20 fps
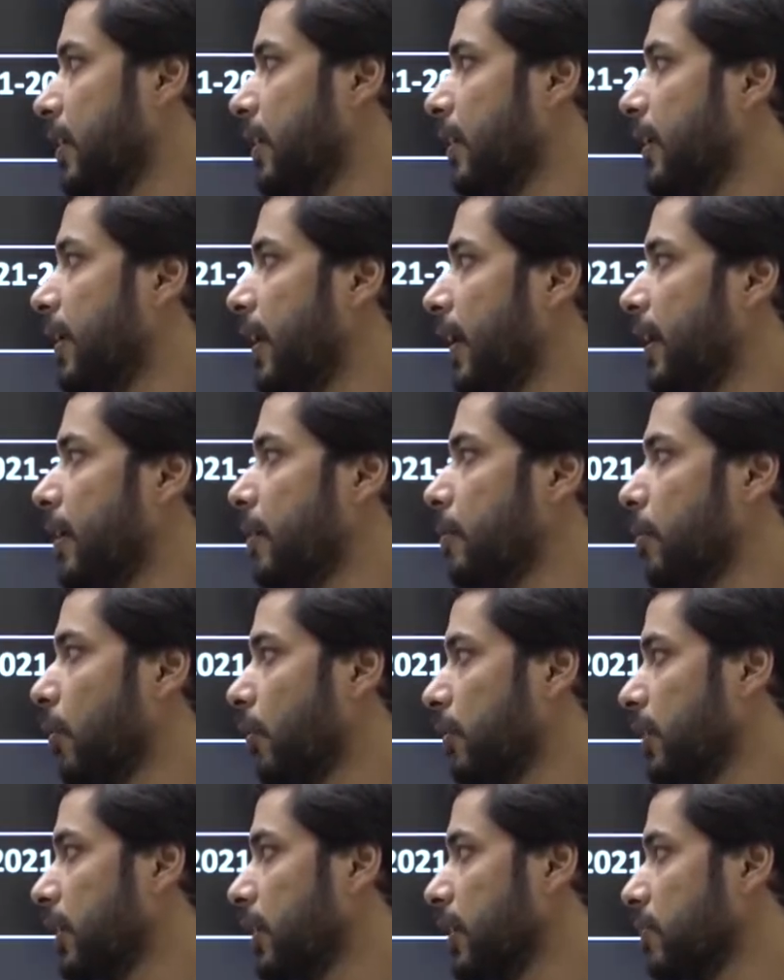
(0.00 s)
In IIM
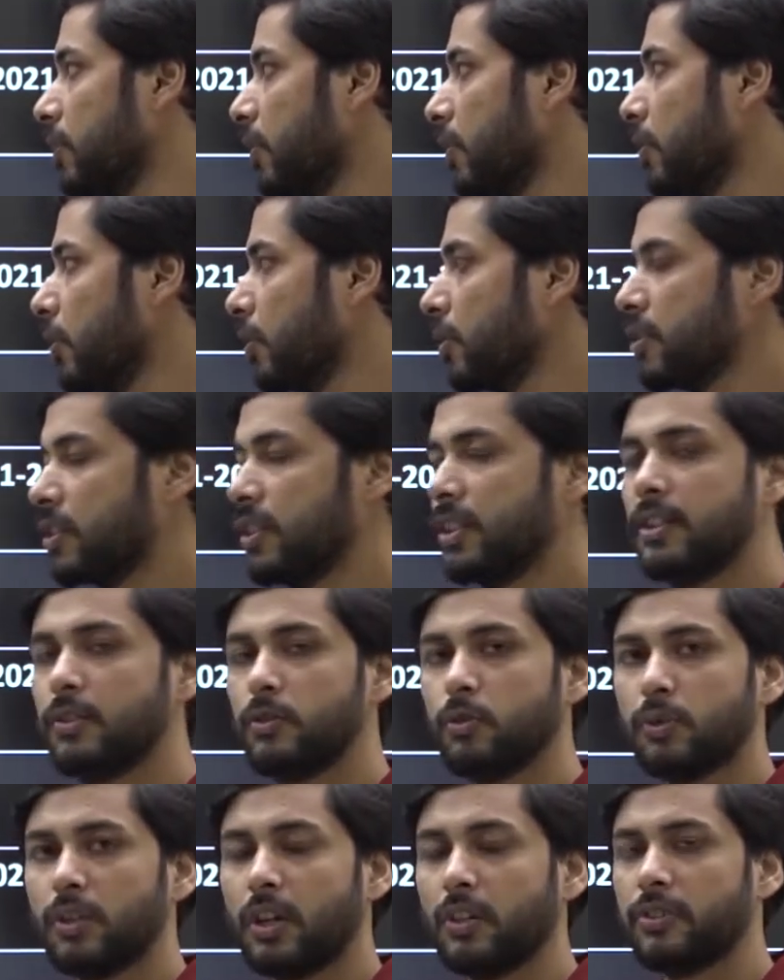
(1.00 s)
Rohtak, it was launched in
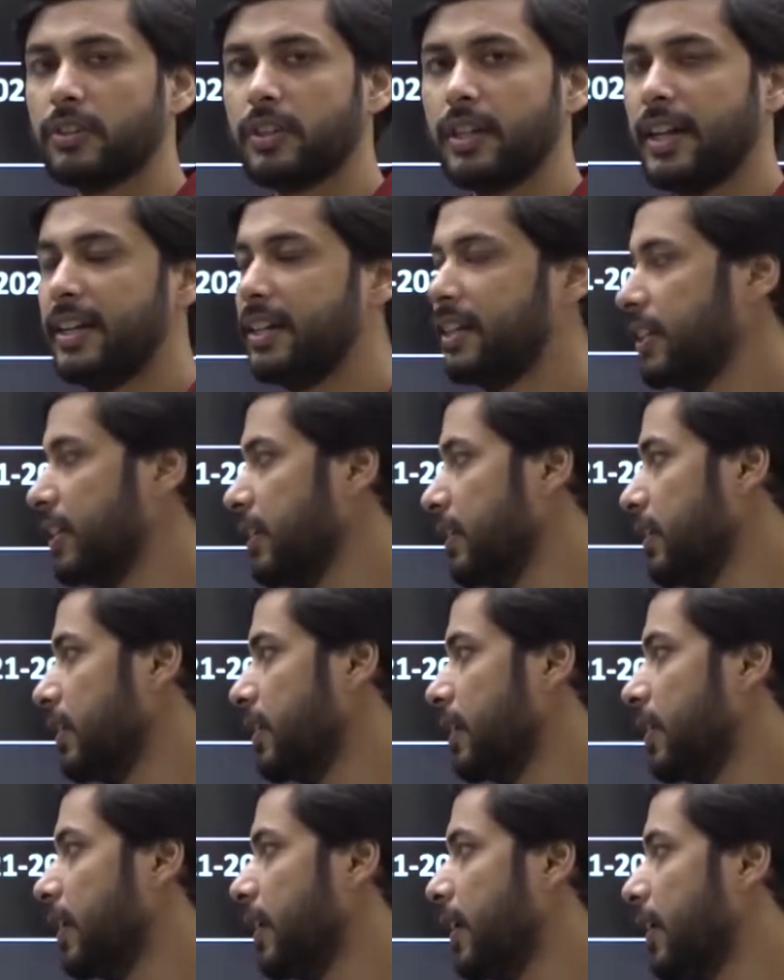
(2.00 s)
2019.
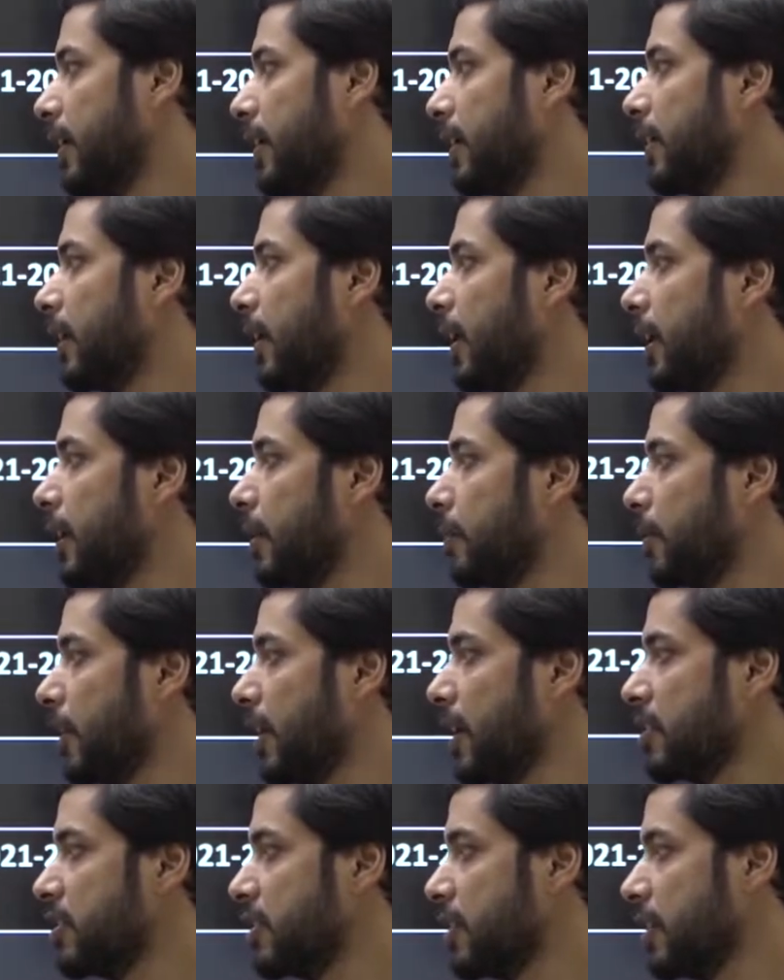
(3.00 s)
And in IIM
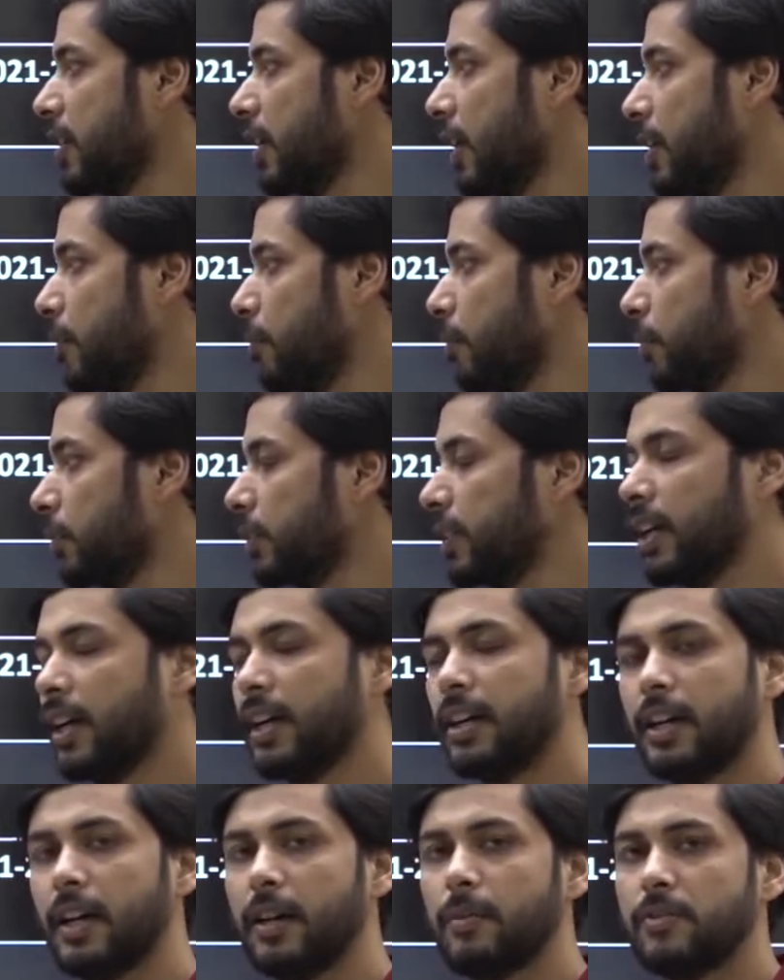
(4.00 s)
Ranchi, IIM Bodh Gaya
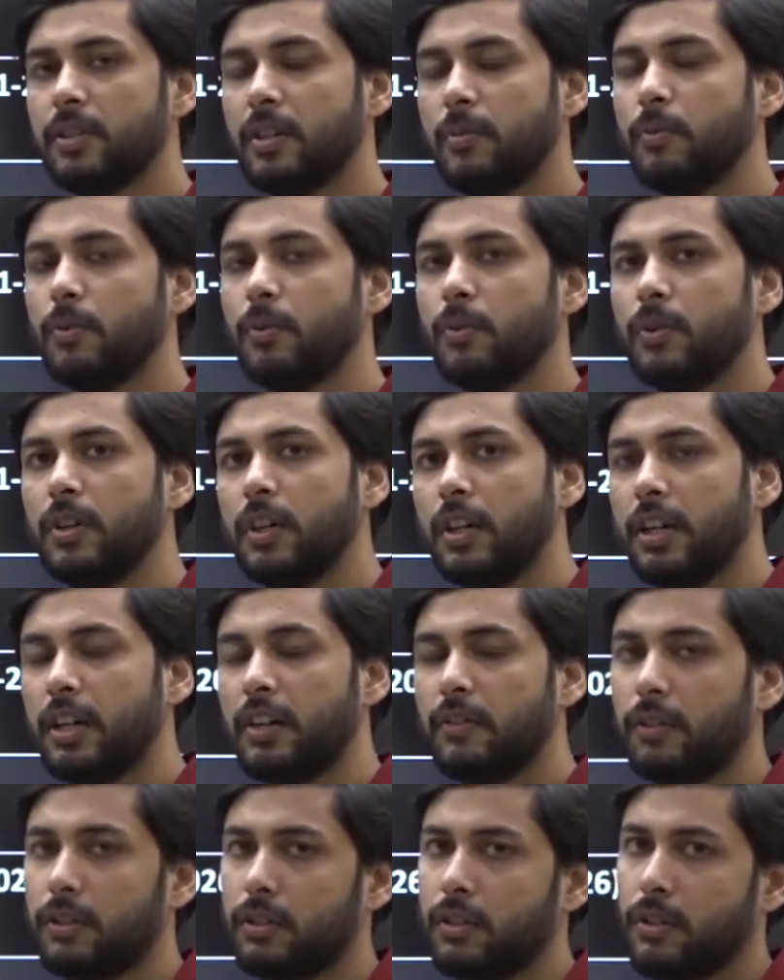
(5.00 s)
and IIM Jammu,
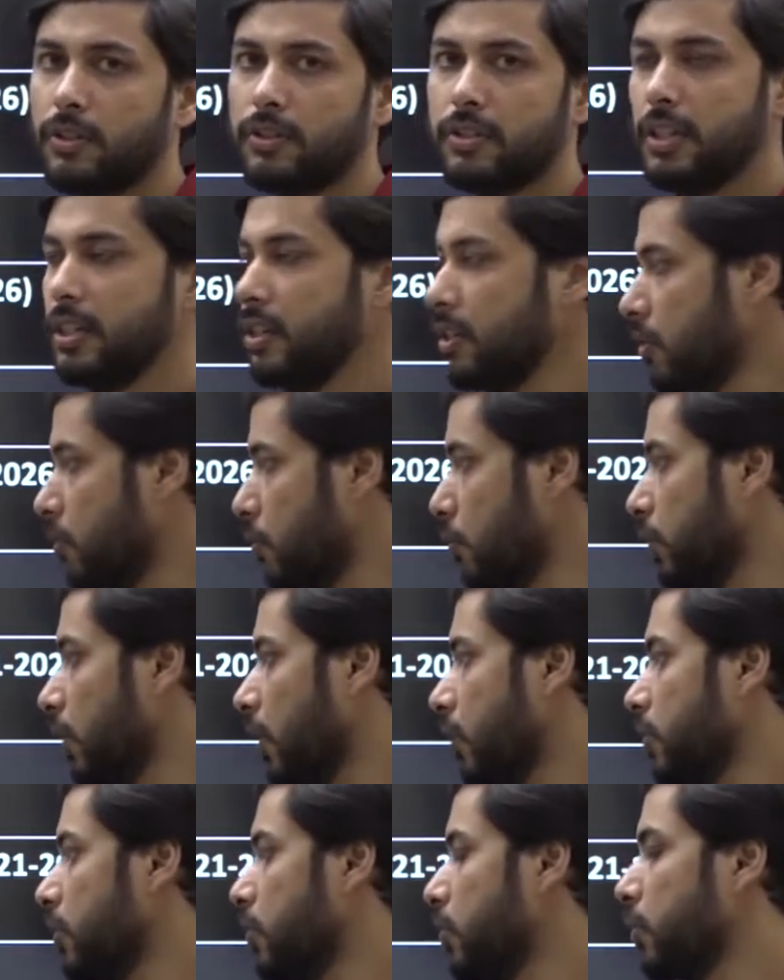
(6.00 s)
it was launched in
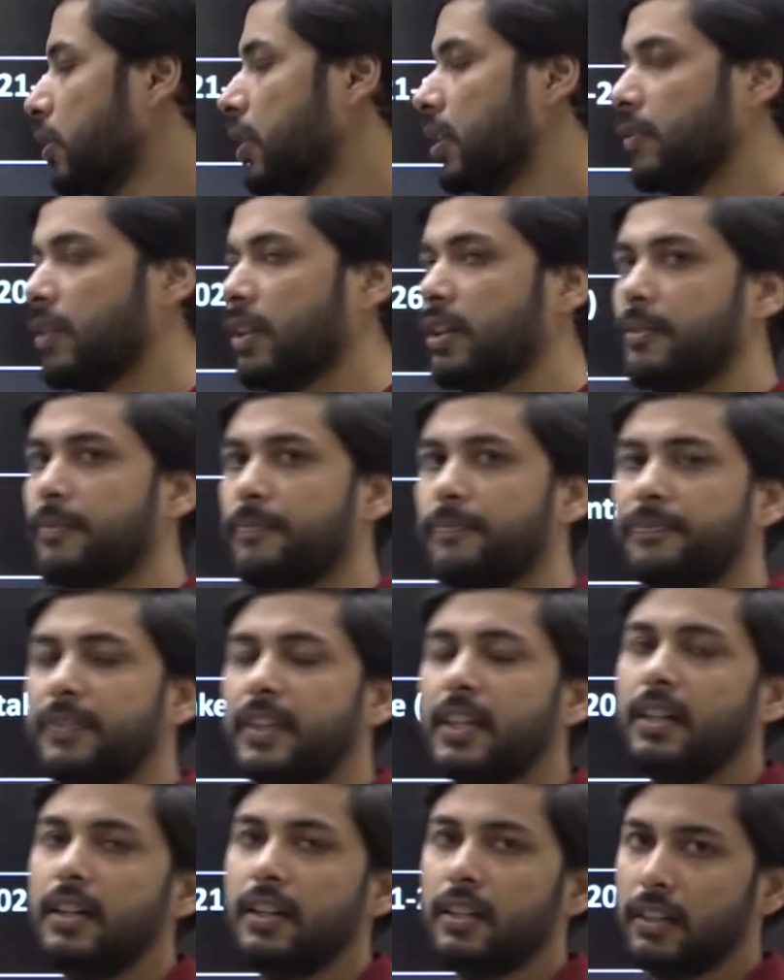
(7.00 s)
2021.
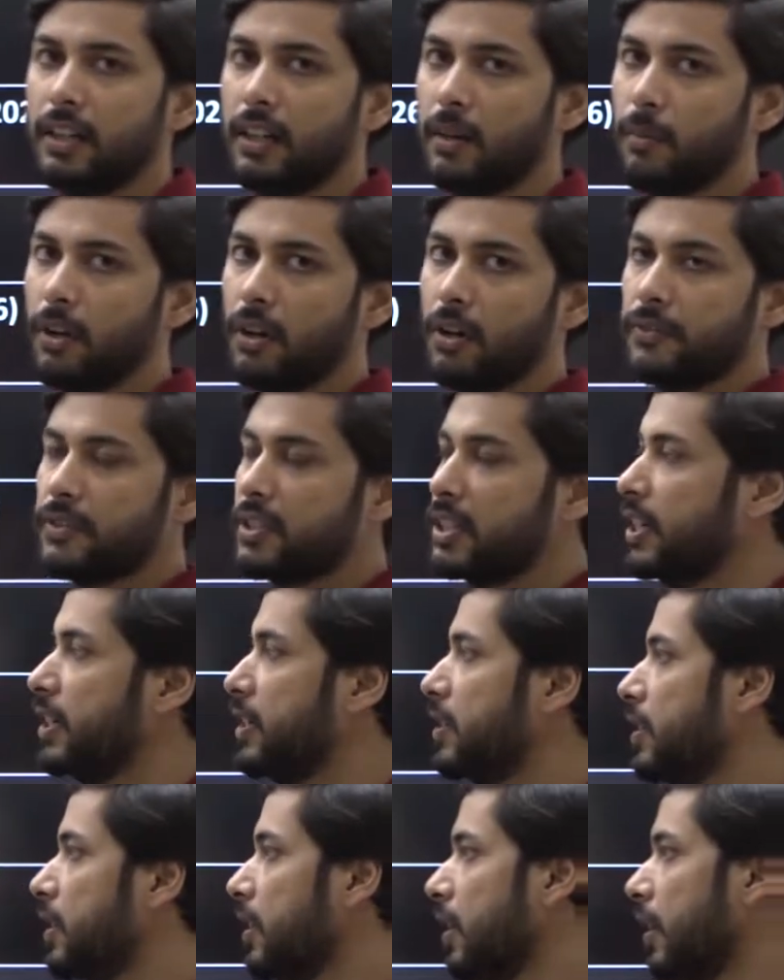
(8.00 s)
The number of seats